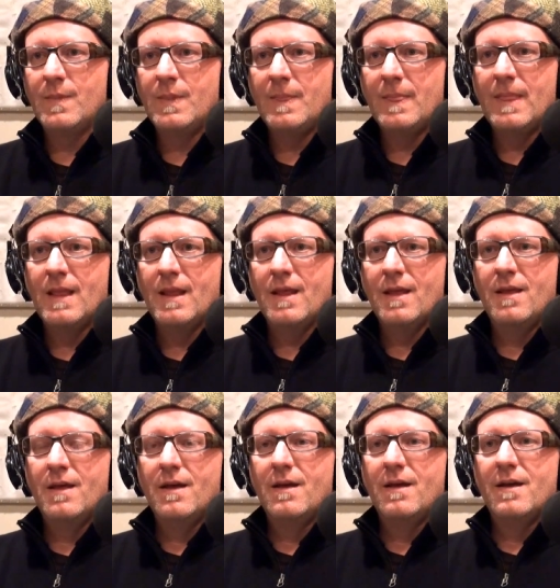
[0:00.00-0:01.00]
Tower
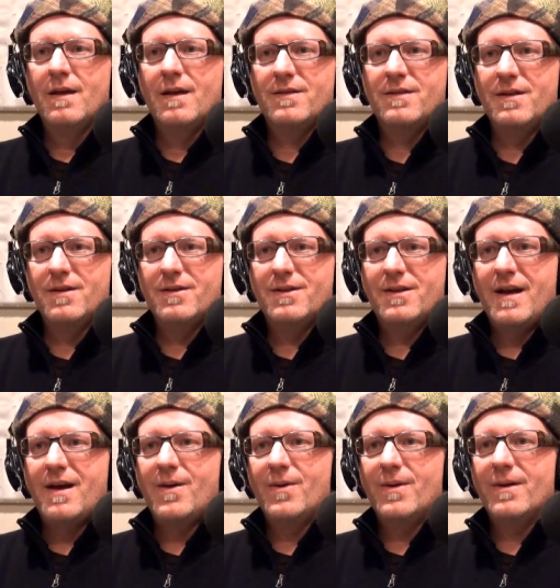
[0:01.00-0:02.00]
I saw. A Sears
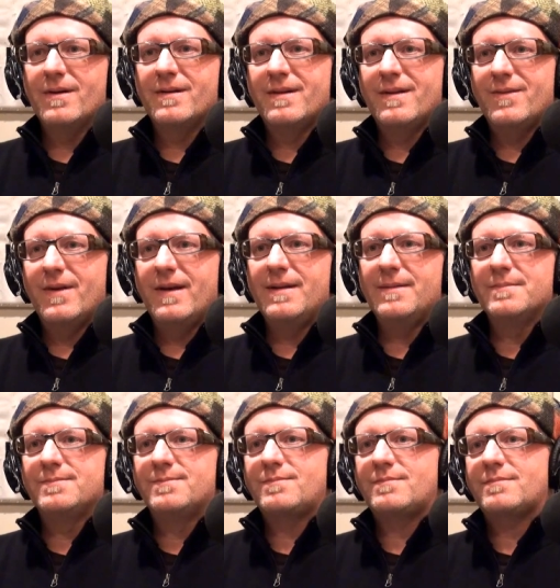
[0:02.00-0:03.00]
Tower. And
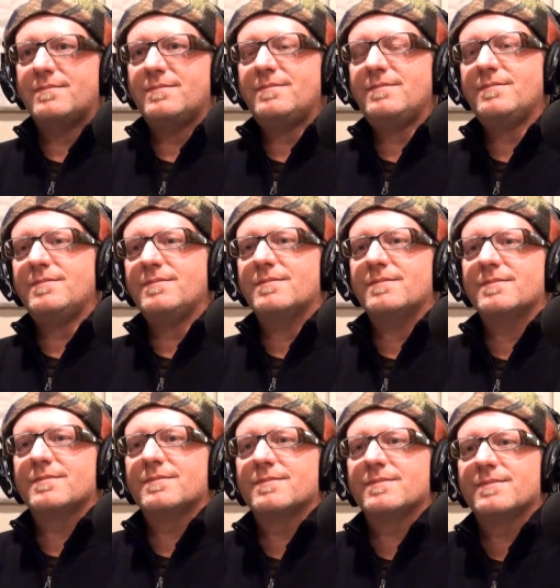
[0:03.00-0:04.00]
a, right.
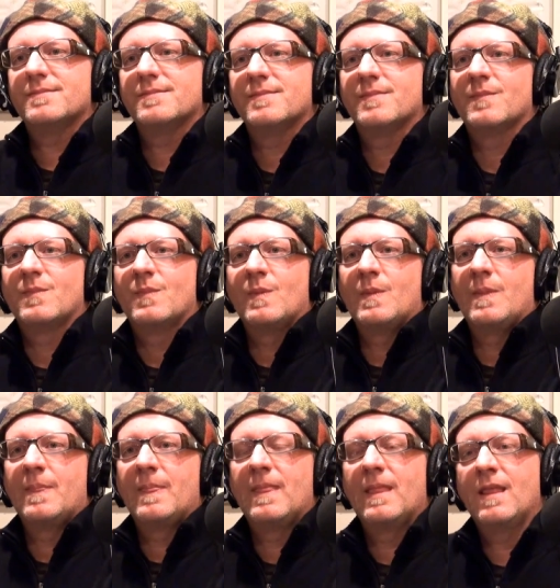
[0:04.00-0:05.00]
a, um,
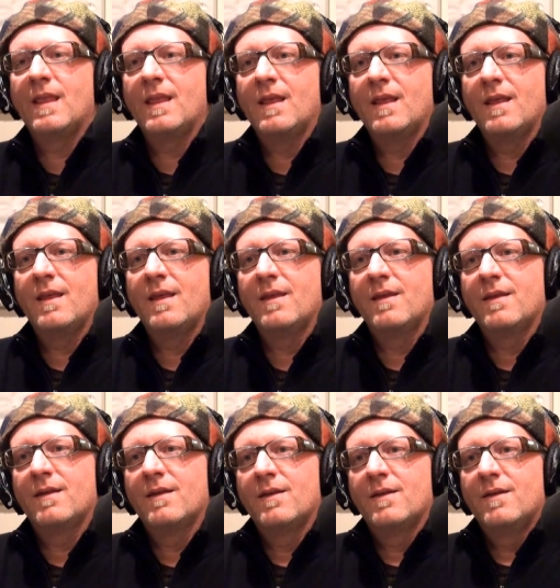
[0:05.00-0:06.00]
the
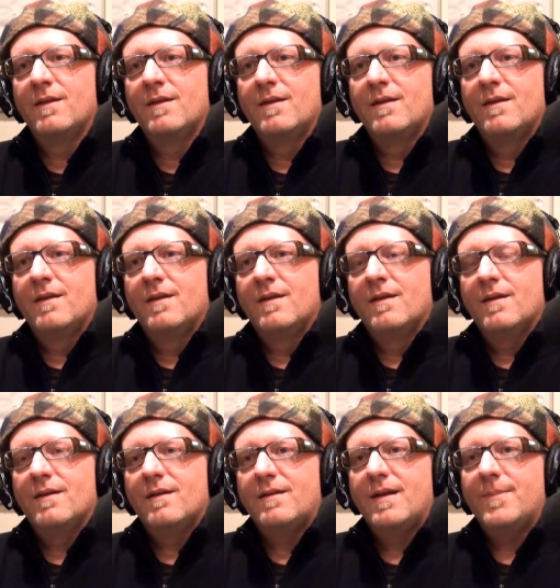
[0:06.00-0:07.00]
Empire State
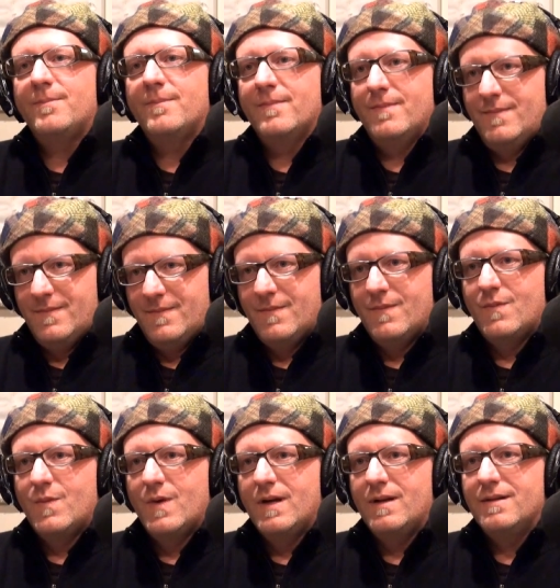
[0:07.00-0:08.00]
Building, yep. the New
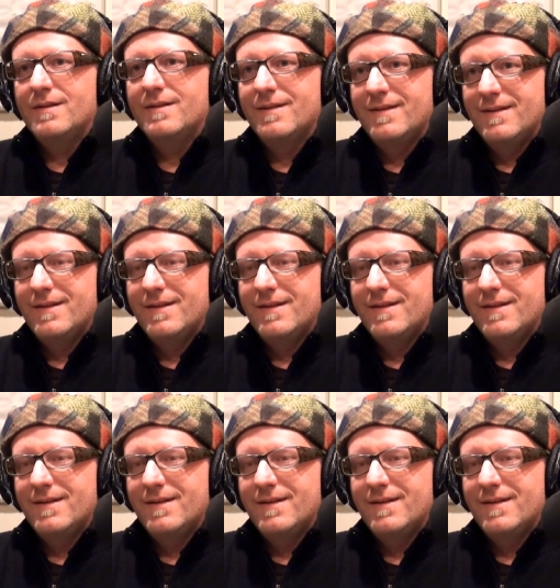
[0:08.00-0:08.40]
York. Right.